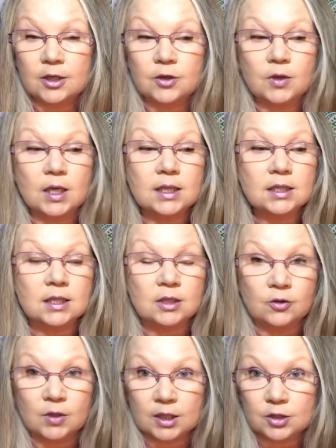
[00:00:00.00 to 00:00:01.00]
you guys, and
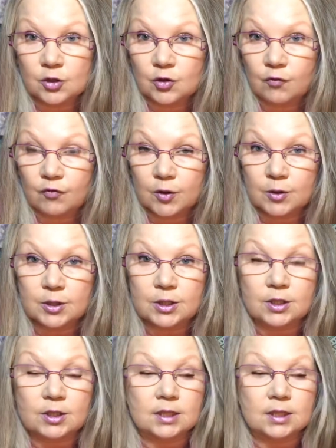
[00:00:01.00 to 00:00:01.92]
you guys are the first